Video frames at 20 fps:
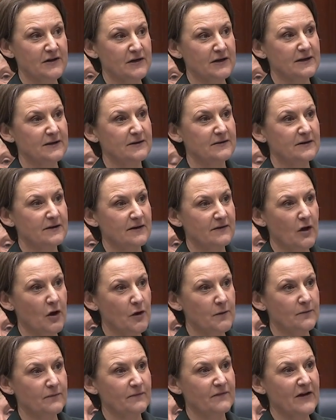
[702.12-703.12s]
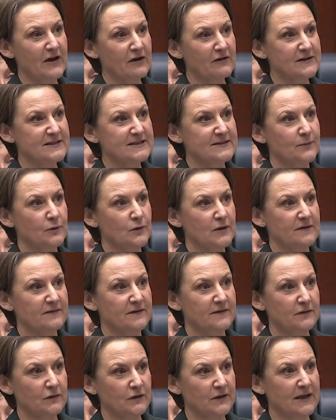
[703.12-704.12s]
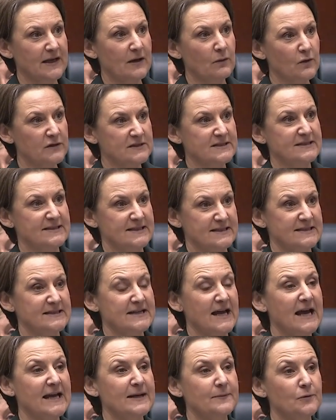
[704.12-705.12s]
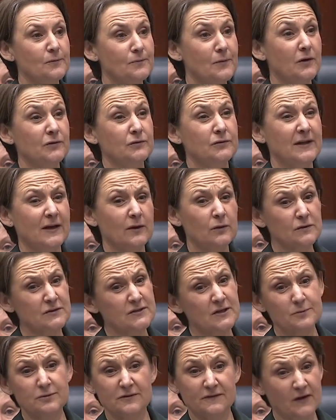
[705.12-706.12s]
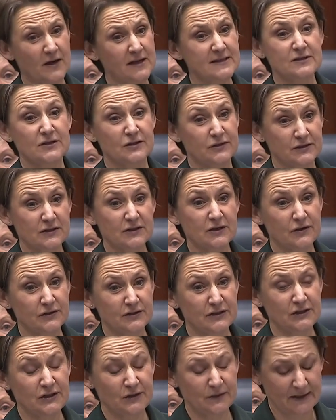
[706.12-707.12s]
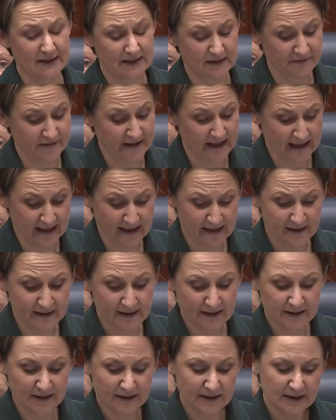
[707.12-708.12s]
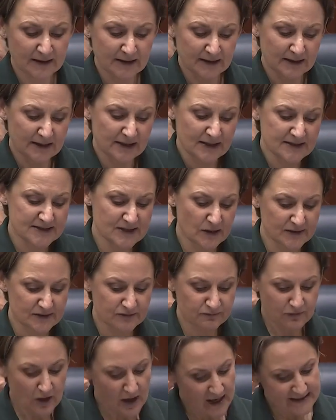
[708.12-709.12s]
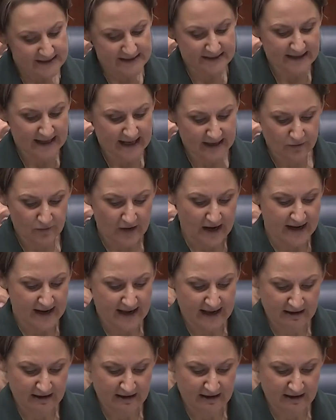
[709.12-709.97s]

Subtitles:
very supportive of looking at what's a sustainable model that also provides continuity of care. So it's right in that grey